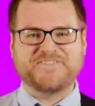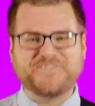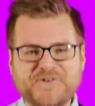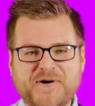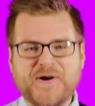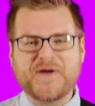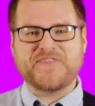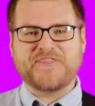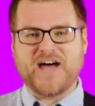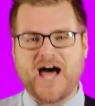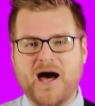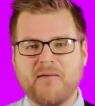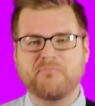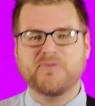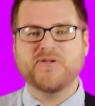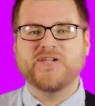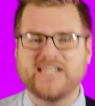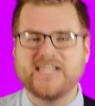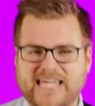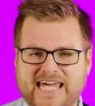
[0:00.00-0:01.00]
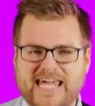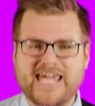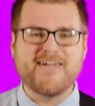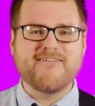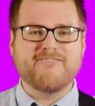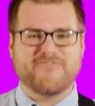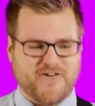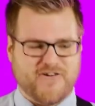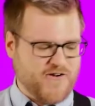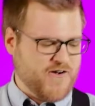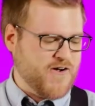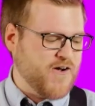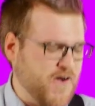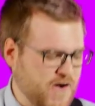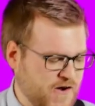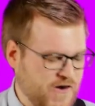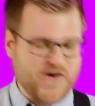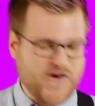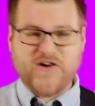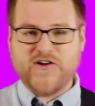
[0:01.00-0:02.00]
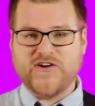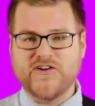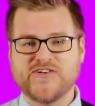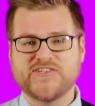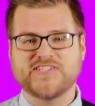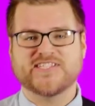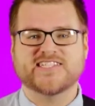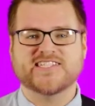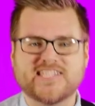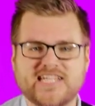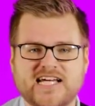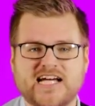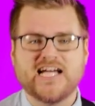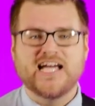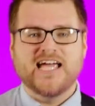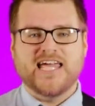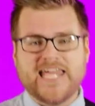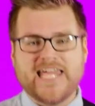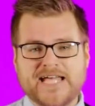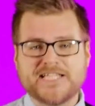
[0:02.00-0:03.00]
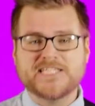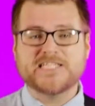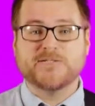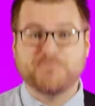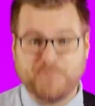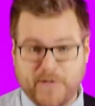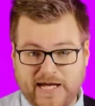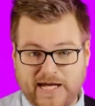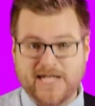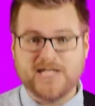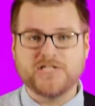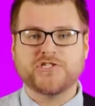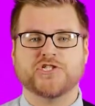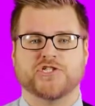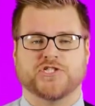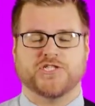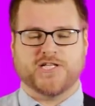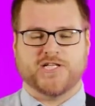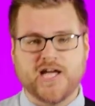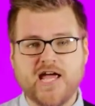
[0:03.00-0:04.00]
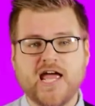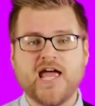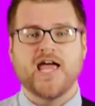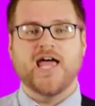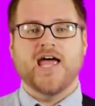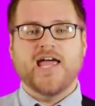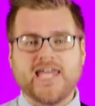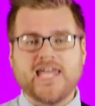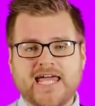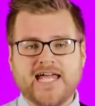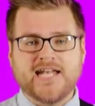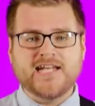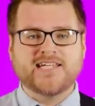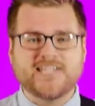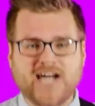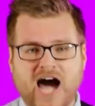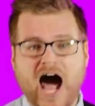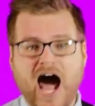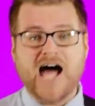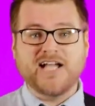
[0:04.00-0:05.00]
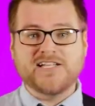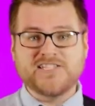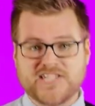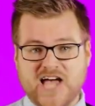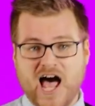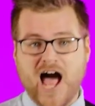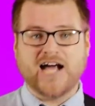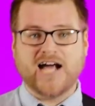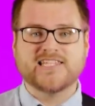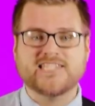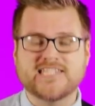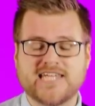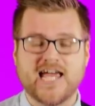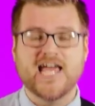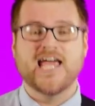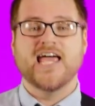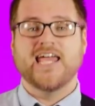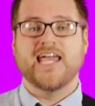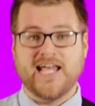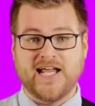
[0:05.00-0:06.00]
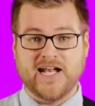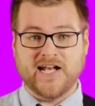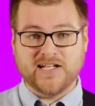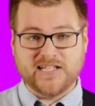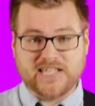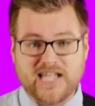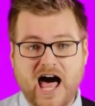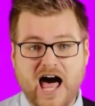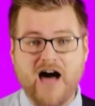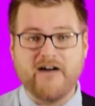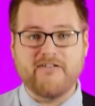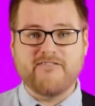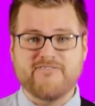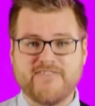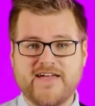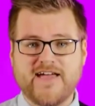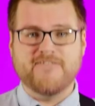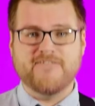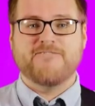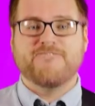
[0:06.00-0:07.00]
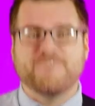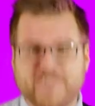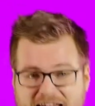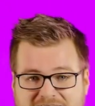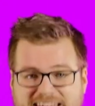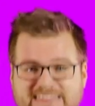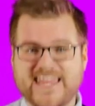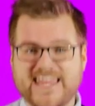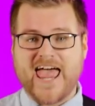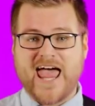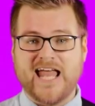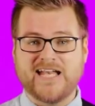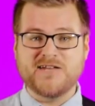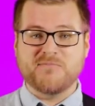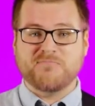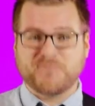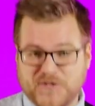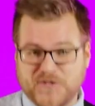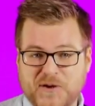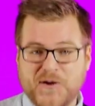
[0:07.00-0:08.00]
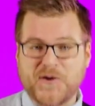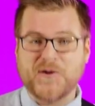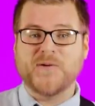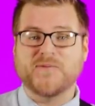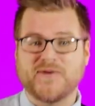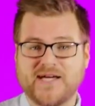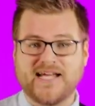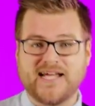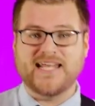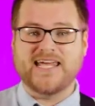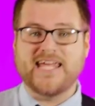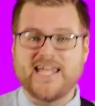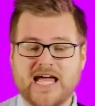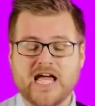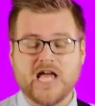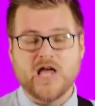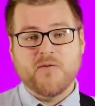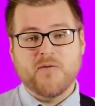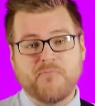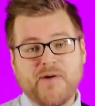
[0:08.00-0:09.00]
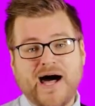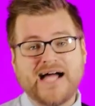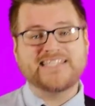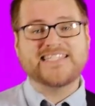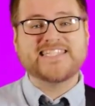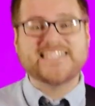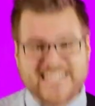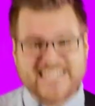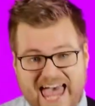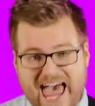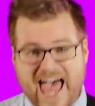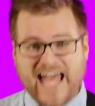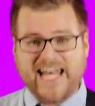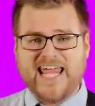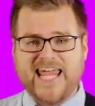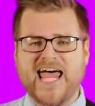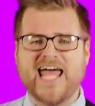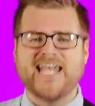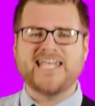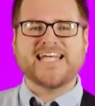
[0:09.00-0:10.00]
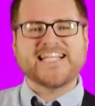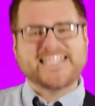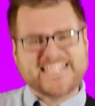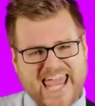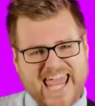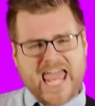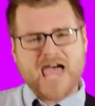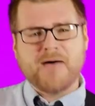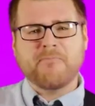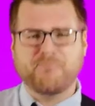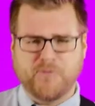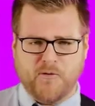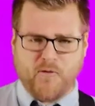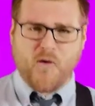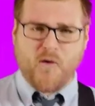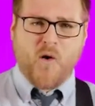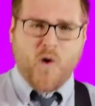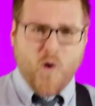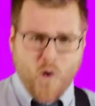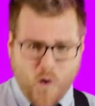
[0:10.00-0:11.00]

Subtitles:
for the believers in speech, in conduct, in love, in faith, and in purity. But set an example